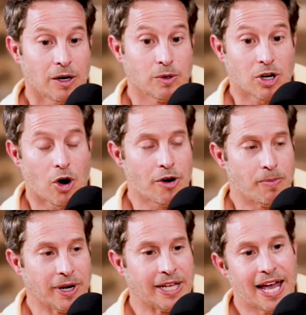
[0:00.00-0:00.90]
was hard,
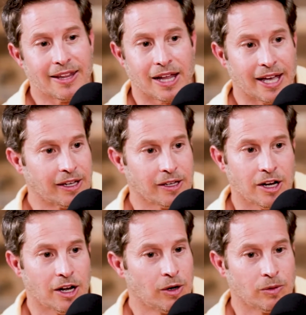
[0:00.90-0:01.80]
but again,
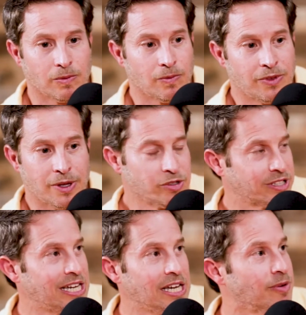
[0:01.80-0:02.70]
there was a
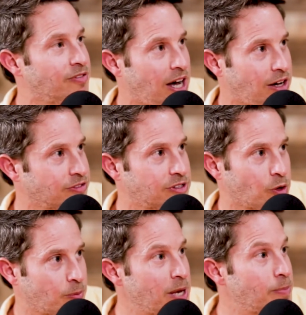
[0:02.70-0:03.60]
team involved.
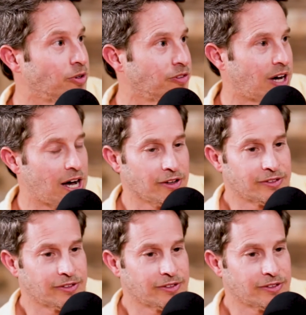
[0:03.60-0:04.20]
There were people involved.